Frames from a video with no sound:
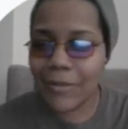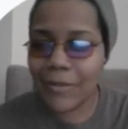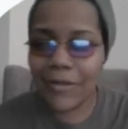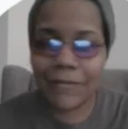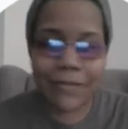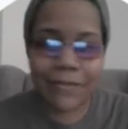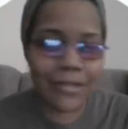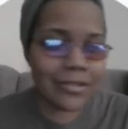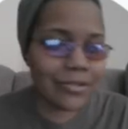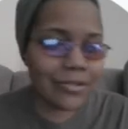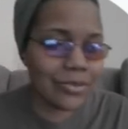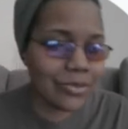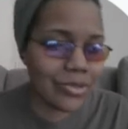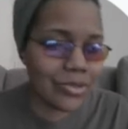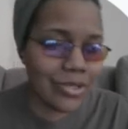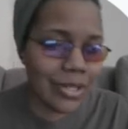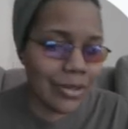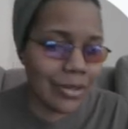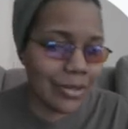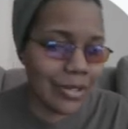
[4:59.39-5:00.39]
If I do
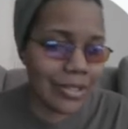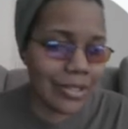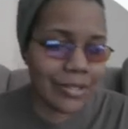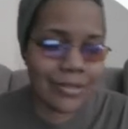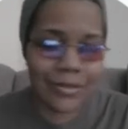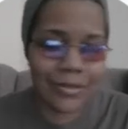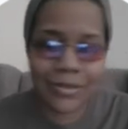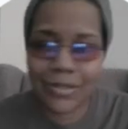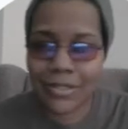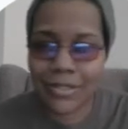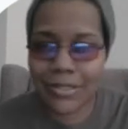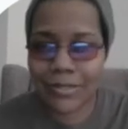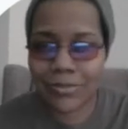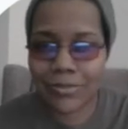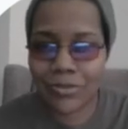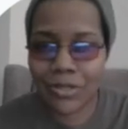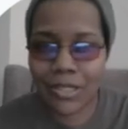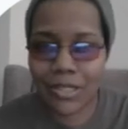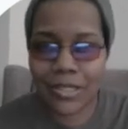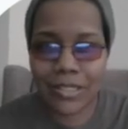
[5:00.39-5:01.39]
share it, it's only because I'm
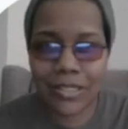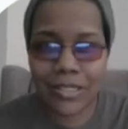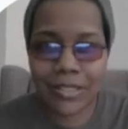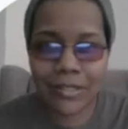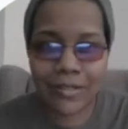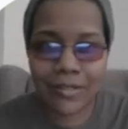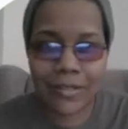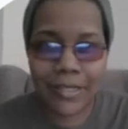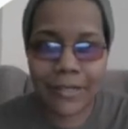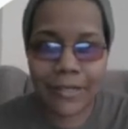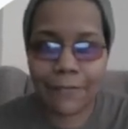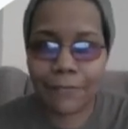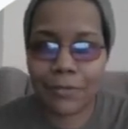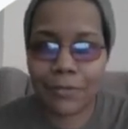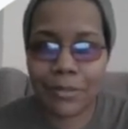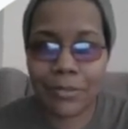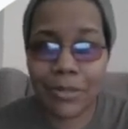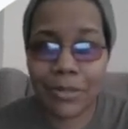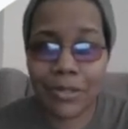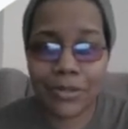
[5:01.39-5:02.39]
trying to get like a
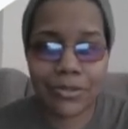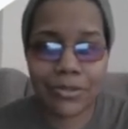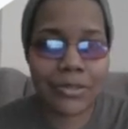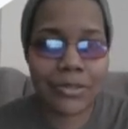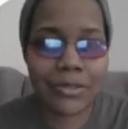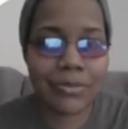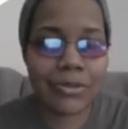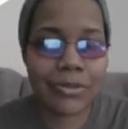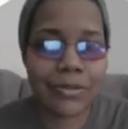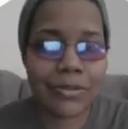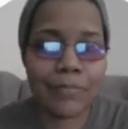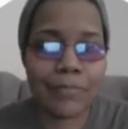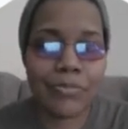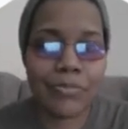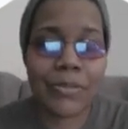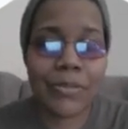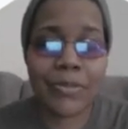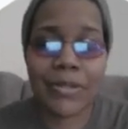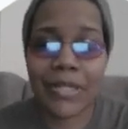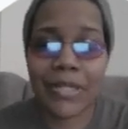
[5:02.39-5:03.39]
free month or something.
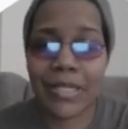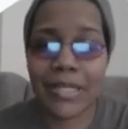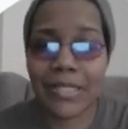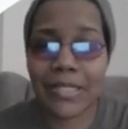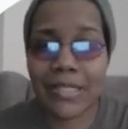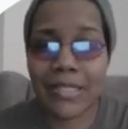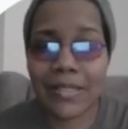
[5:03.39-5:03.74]
But like I